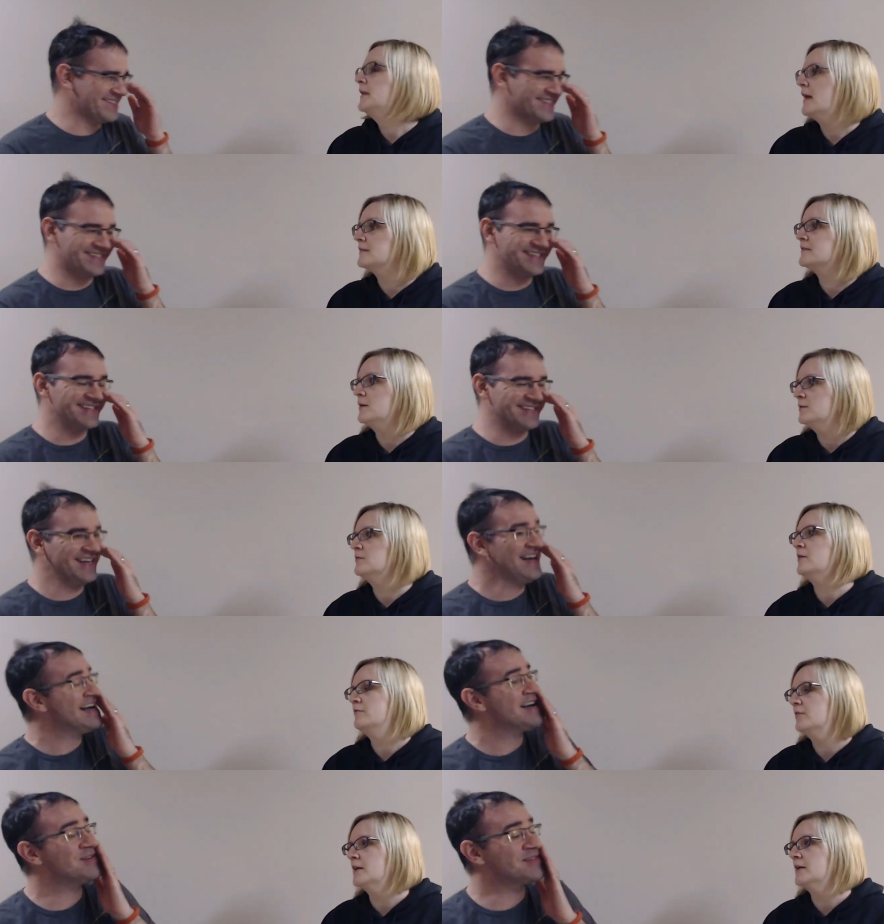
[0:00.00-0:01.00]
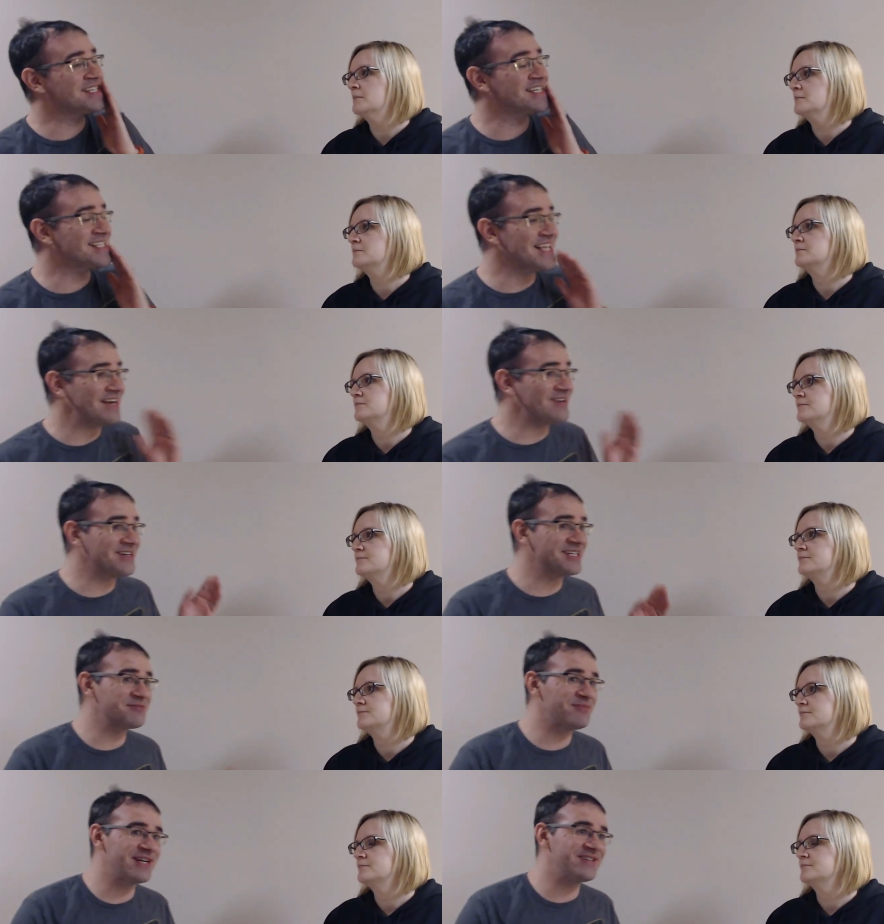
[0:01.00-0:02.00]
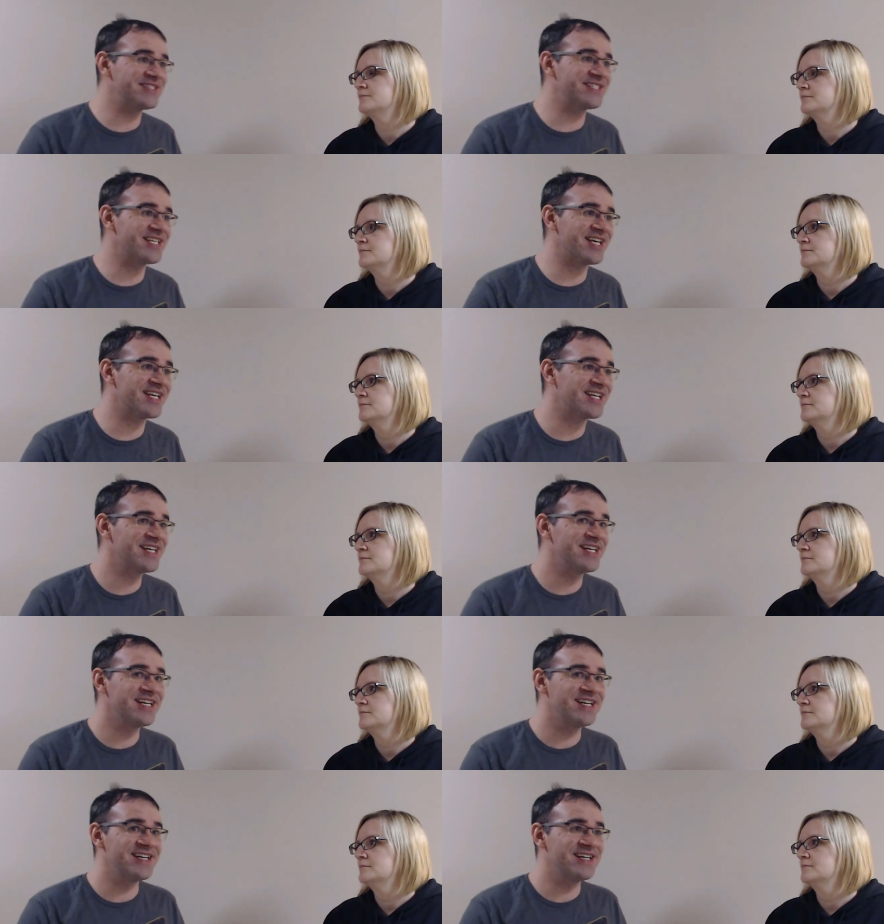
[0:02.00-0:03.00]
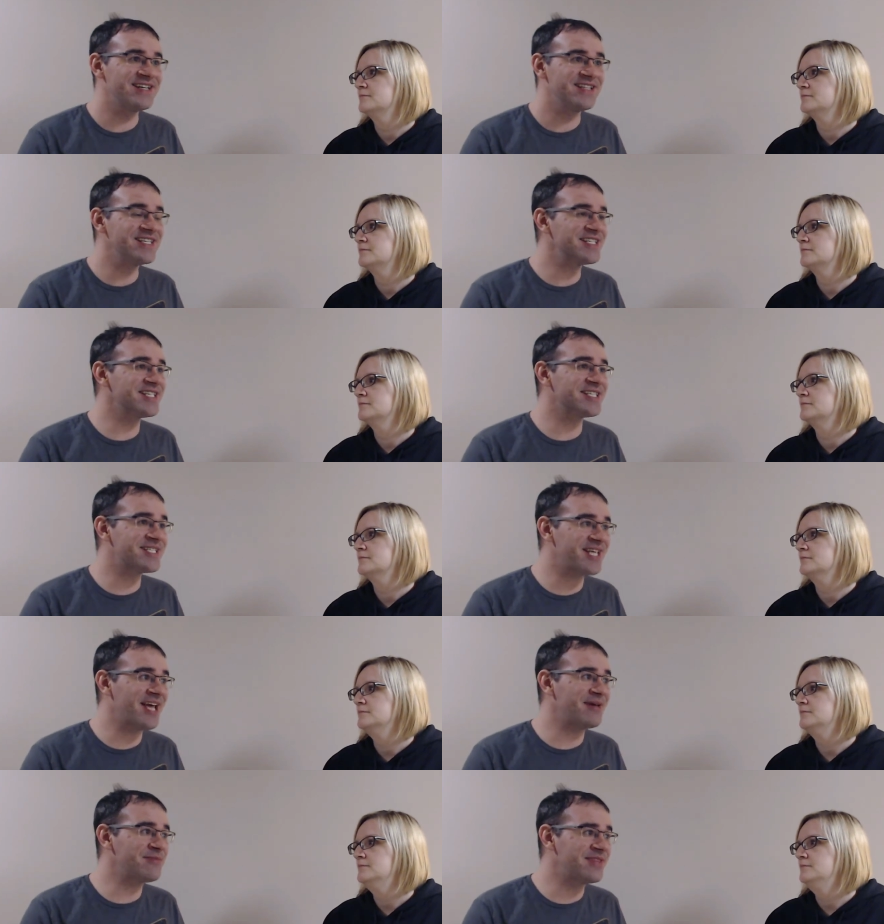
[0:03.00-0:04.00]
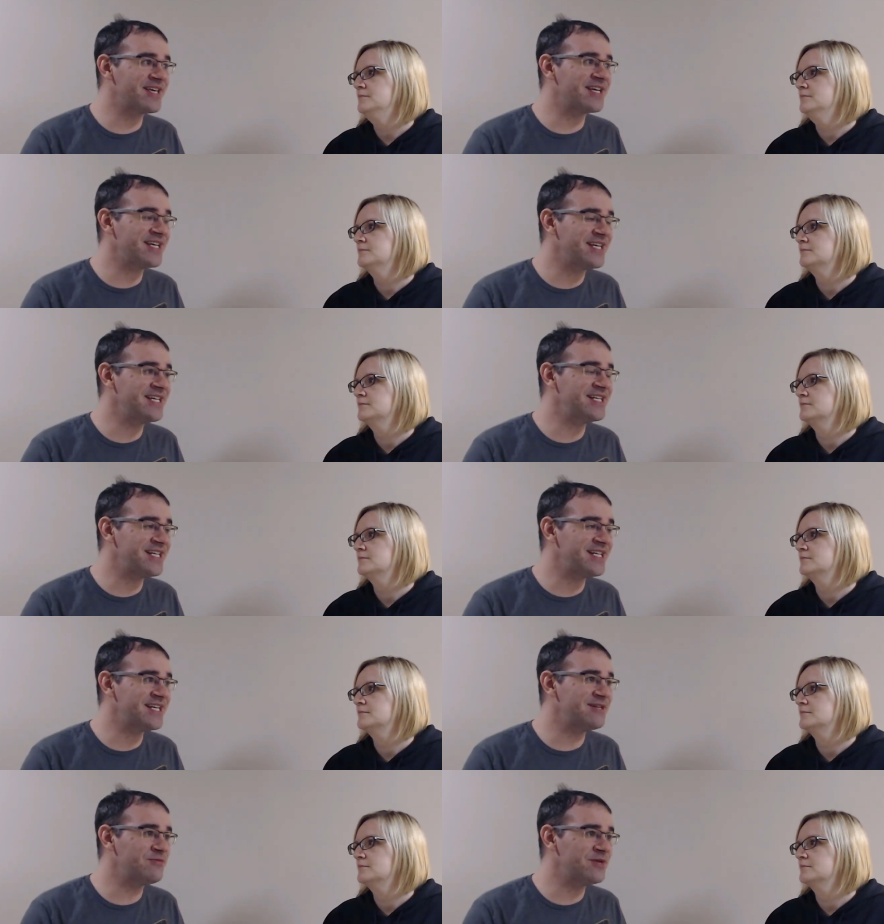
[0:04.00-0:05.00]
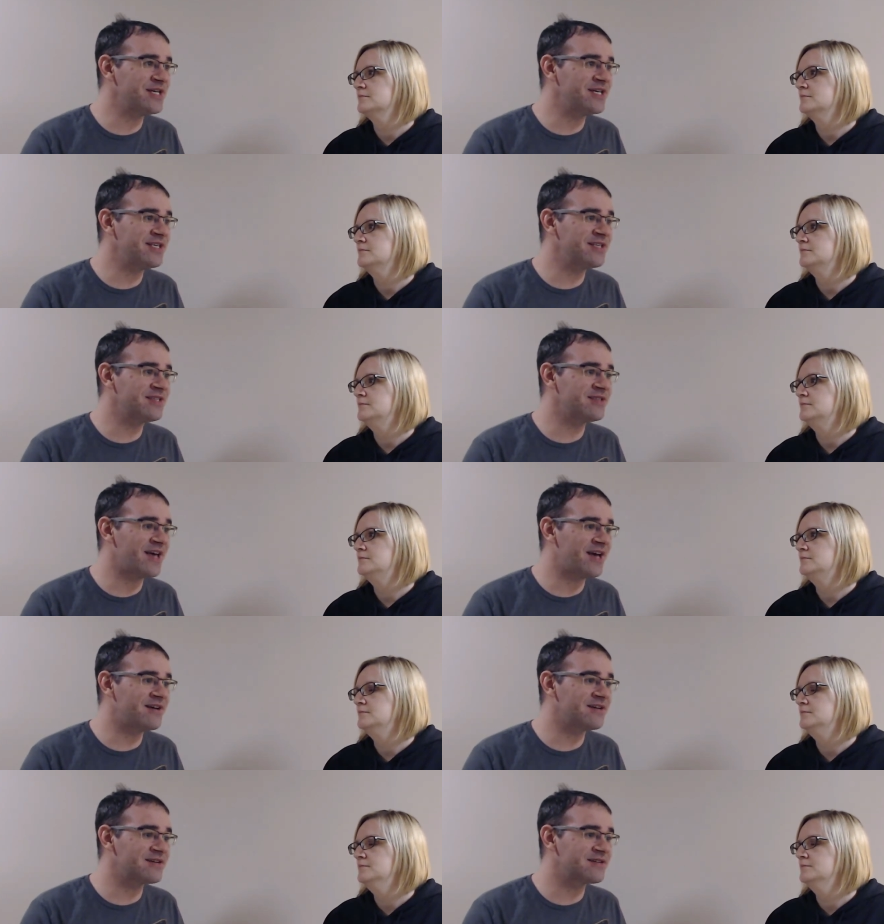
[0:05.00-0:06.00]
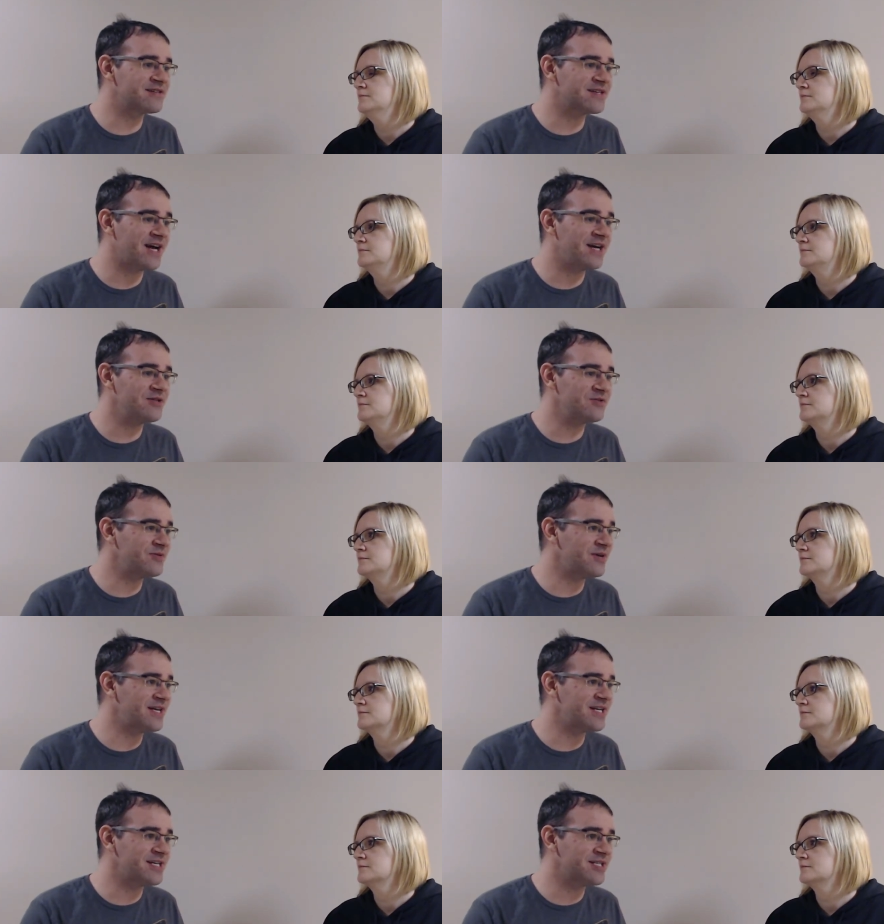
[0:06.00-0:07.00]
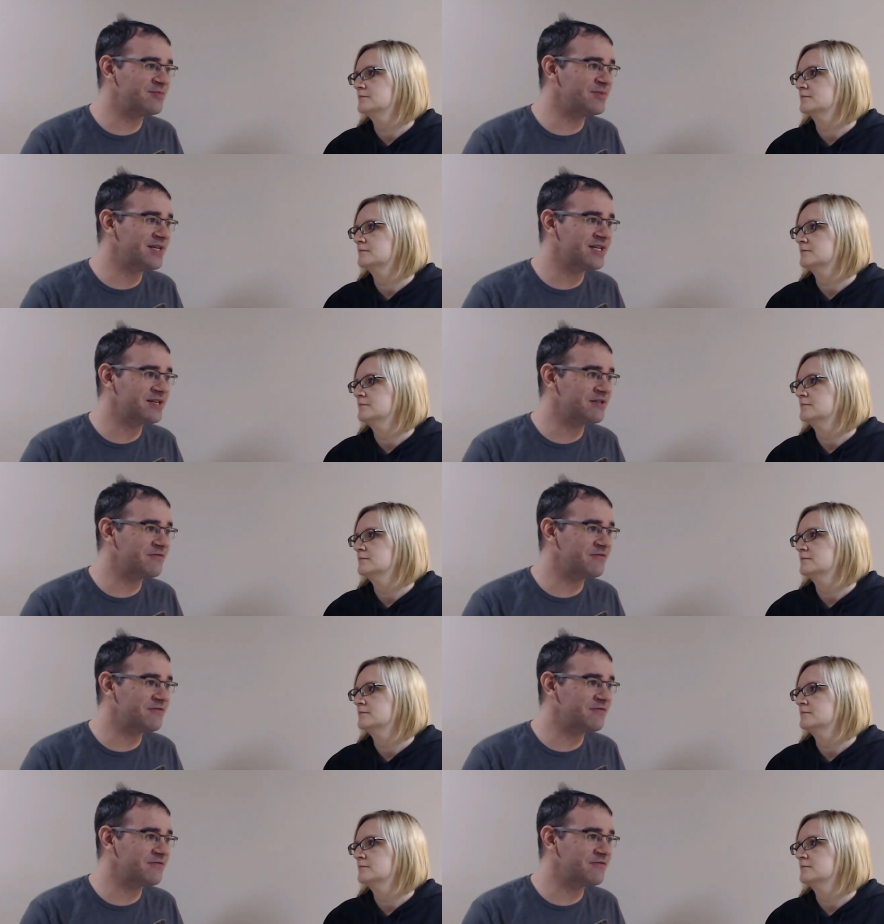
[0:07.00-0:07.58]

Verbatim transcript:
Speaker 1: yes, that was very funny. It was hilarious, but I was like, this is the same thing he did with Kylo Ren at the beginning of